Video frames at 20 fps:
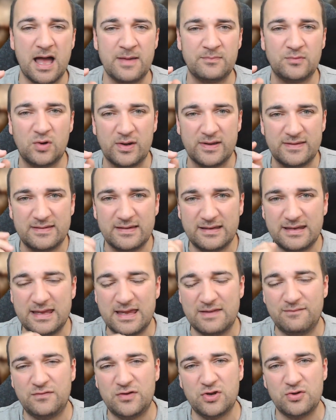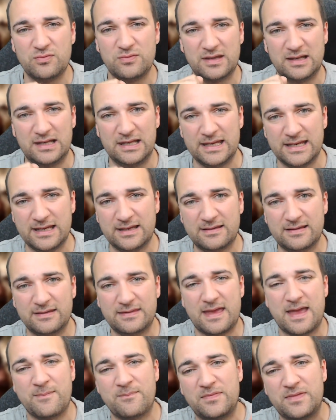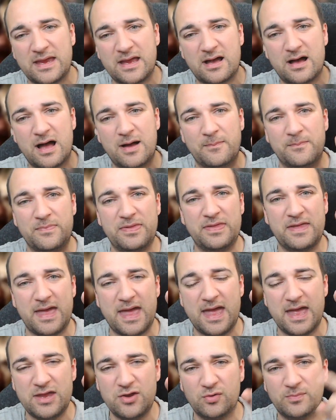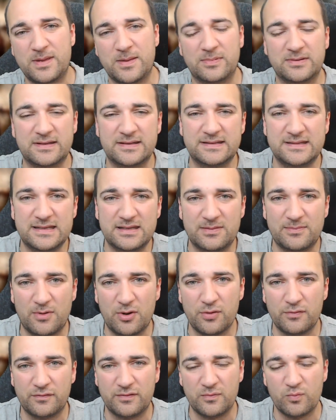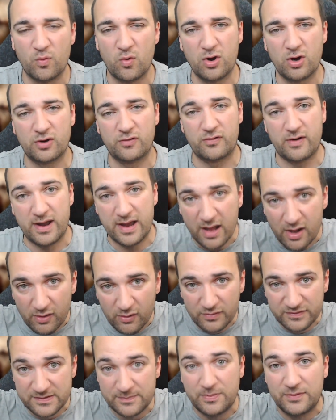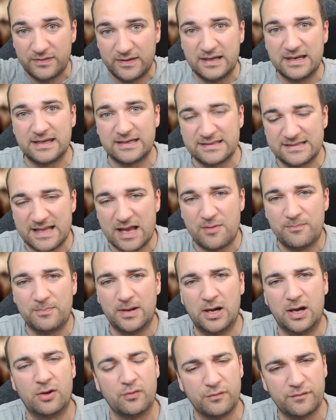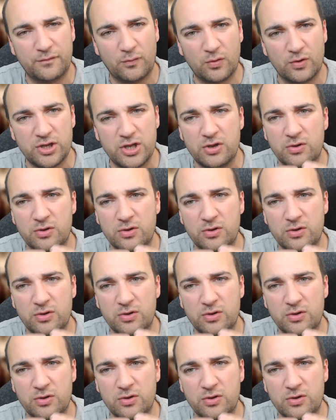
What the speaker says: I'm going to give you the link to them. They are up there. You'll be able to see them over in Warcry. I'll also put the links down below for